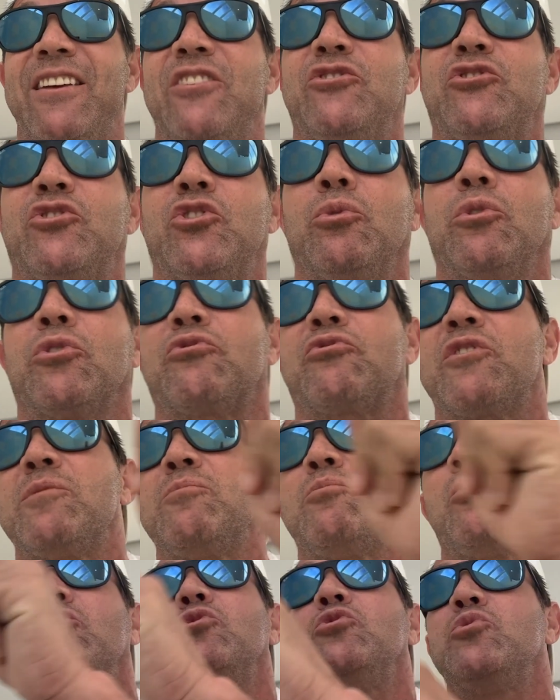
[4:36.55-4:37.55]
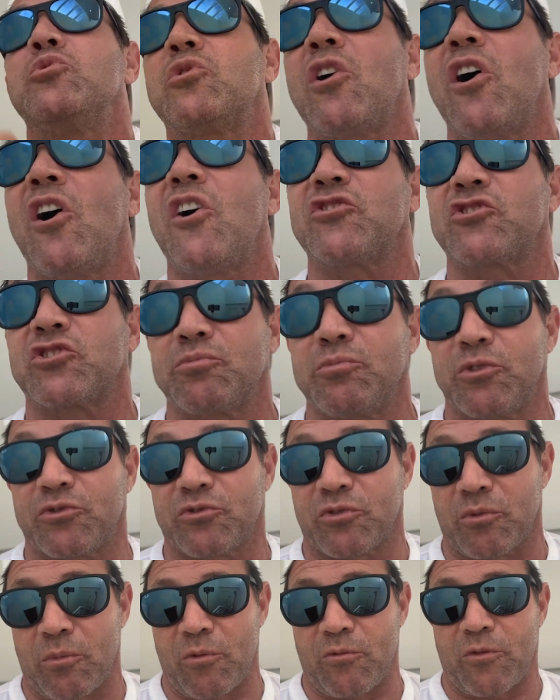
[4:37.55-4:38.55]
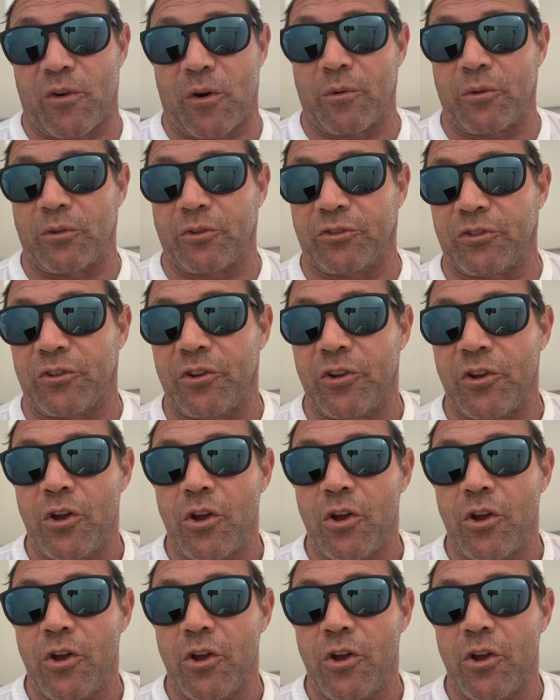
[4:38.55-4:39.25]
then two or three more new customers from referrals.